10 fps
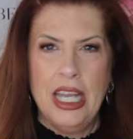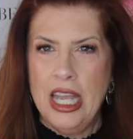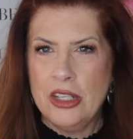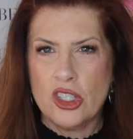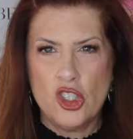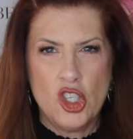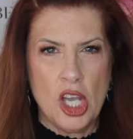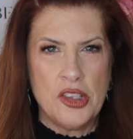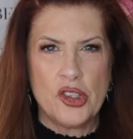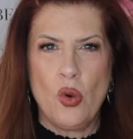It's
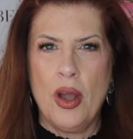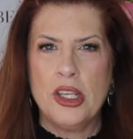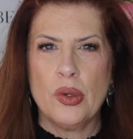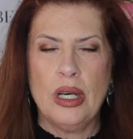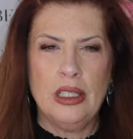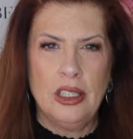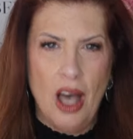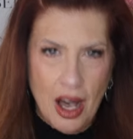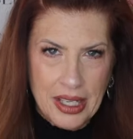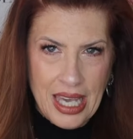just going to
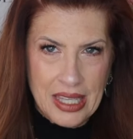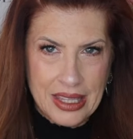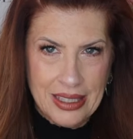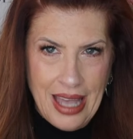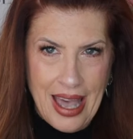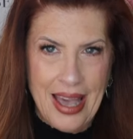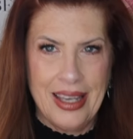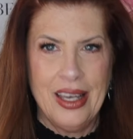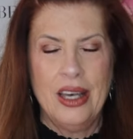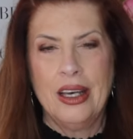elongate the
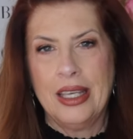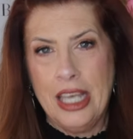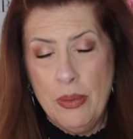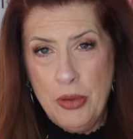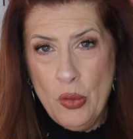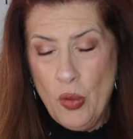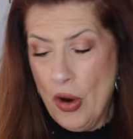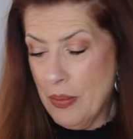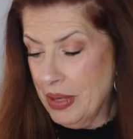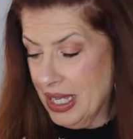leg, keep you
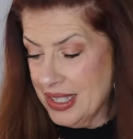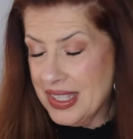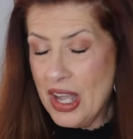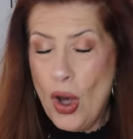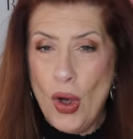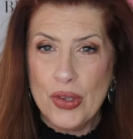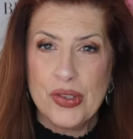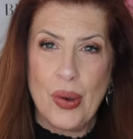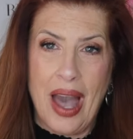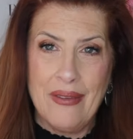warm because they
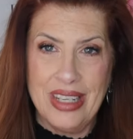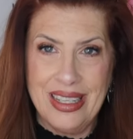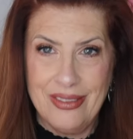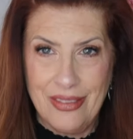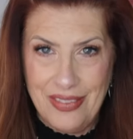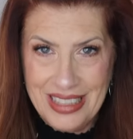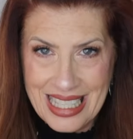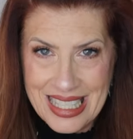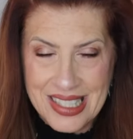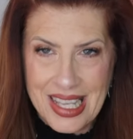also have it in
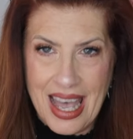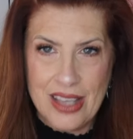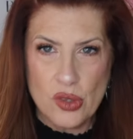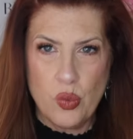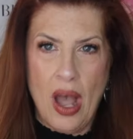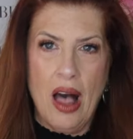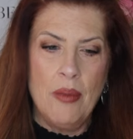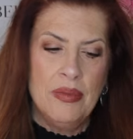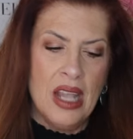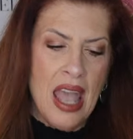fleece as
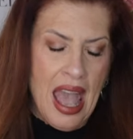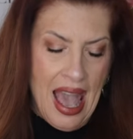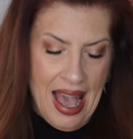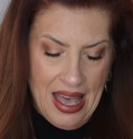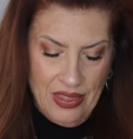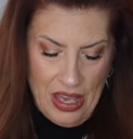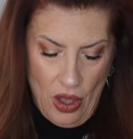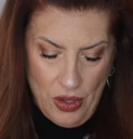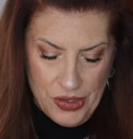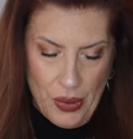well and they
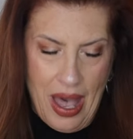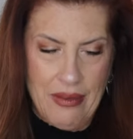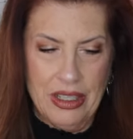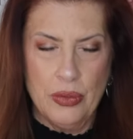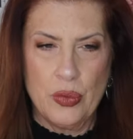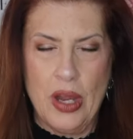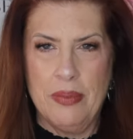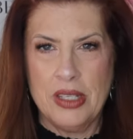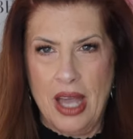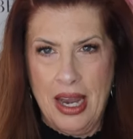also have it in
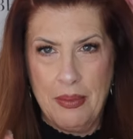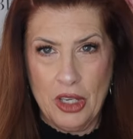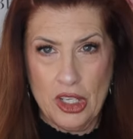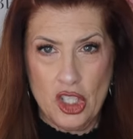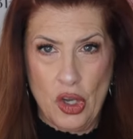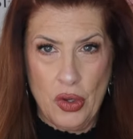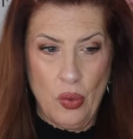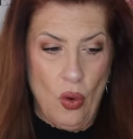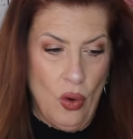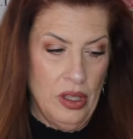ribbed and I'm going to show
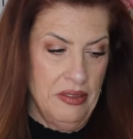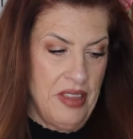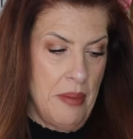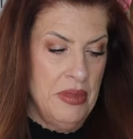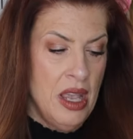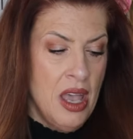you all of them.